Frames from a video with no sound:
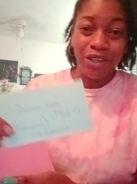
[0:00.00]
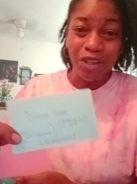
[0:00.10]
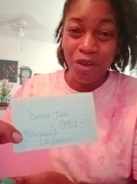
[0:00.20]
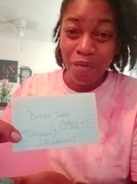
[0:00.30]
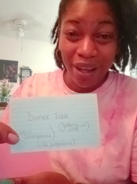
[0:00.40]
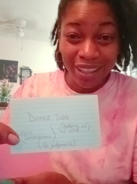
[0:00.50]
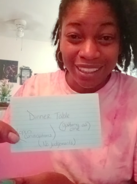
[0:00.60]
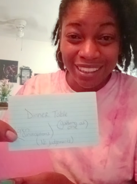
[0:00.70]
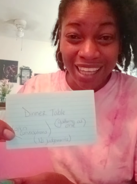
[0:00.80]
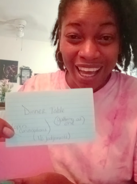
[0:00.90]
You about
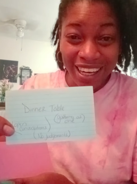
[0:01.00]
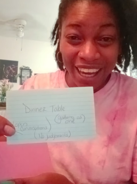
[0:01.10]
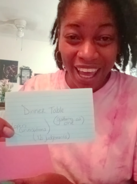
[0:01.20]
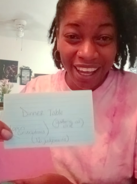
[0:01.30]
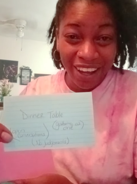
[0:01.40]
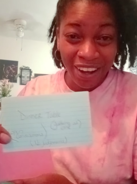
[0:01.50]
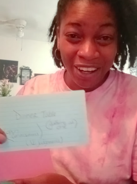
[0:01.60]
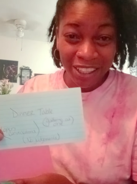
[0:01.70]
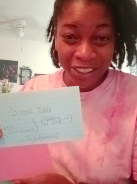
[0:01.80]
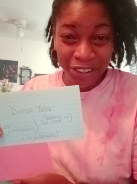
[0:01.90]
to sign that
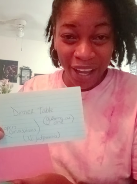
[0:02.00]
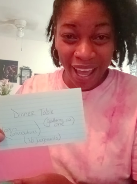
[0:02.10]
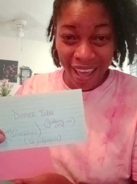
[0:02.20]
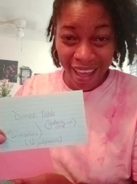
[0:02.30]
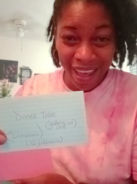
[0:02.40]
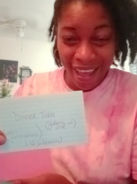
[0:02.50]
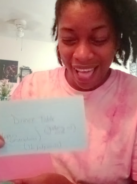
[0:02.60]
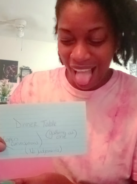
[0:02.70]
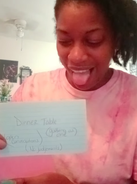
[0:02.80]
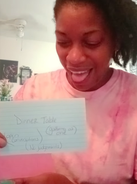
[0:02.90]

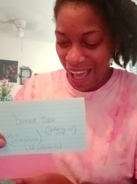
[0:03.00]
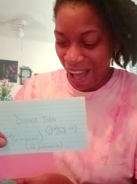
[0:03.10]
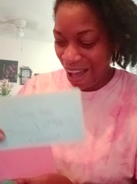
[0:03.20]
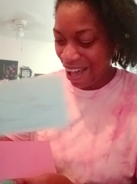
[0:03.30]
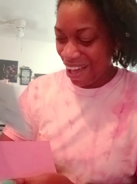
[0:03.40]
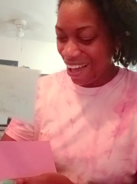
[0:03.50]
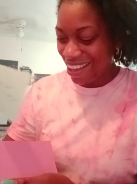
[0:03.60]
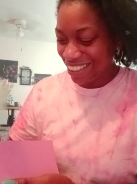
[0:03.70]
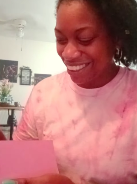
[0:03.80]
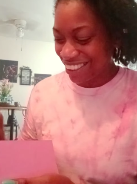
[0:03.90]
contract.
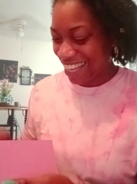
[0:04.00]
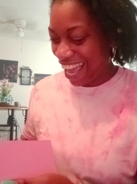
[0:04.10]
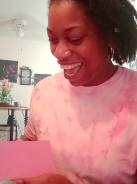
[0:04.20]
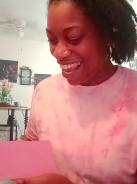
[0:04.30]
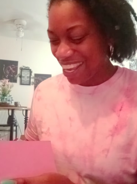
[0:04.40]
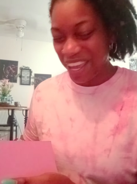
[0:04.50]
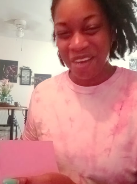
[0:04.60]
Oh, shit.